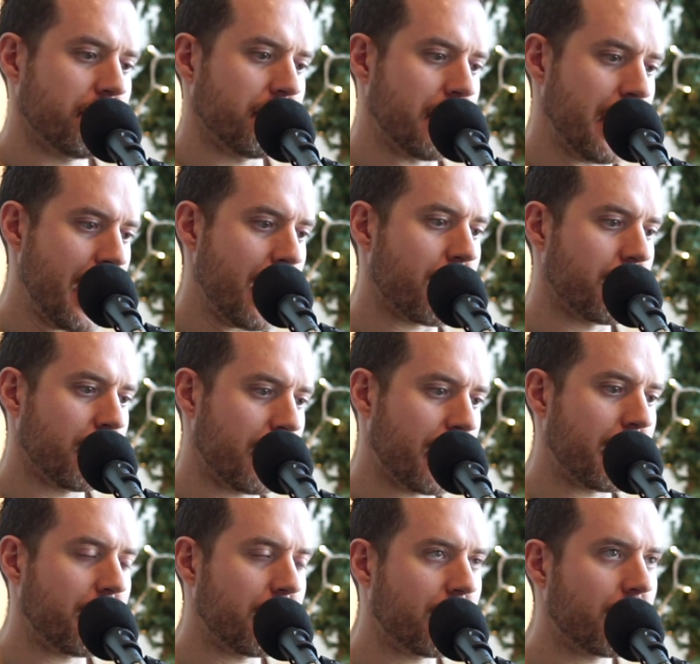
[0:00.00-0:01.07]
yeah,
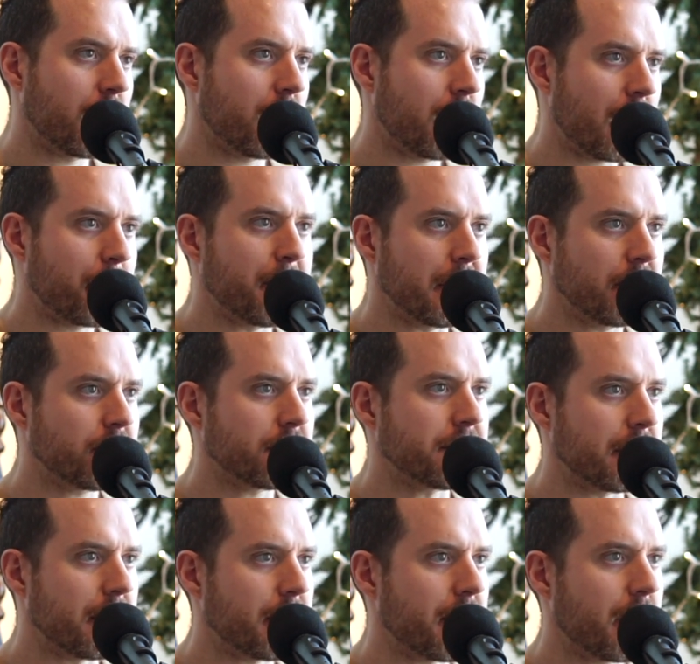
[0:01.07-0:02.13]
I'd be
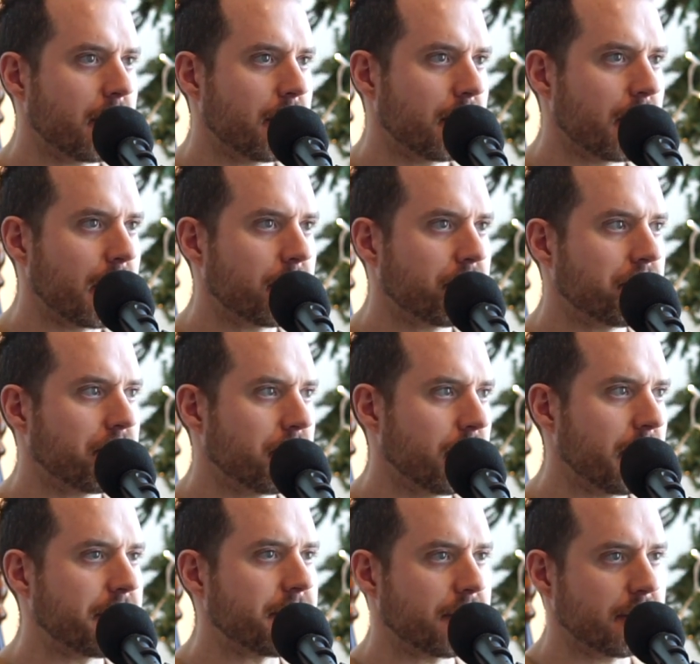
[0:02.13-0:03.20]
interested in that. Like,
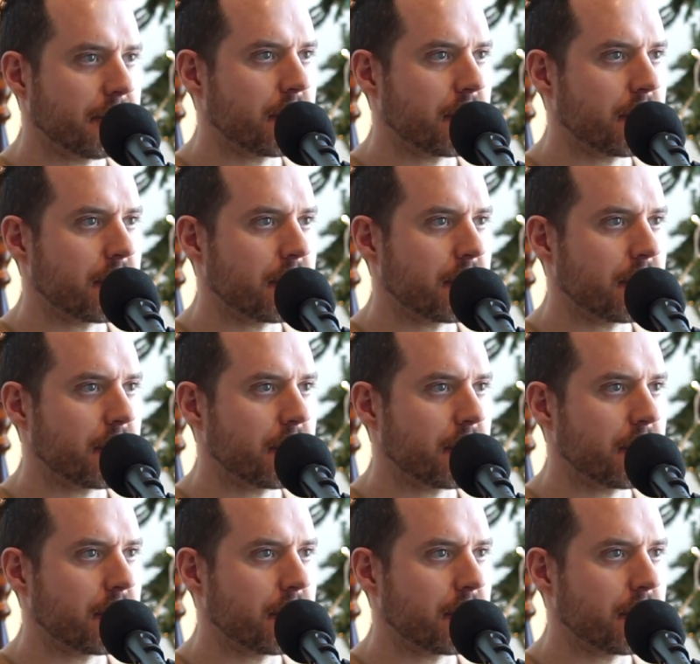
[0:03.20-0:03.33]
let's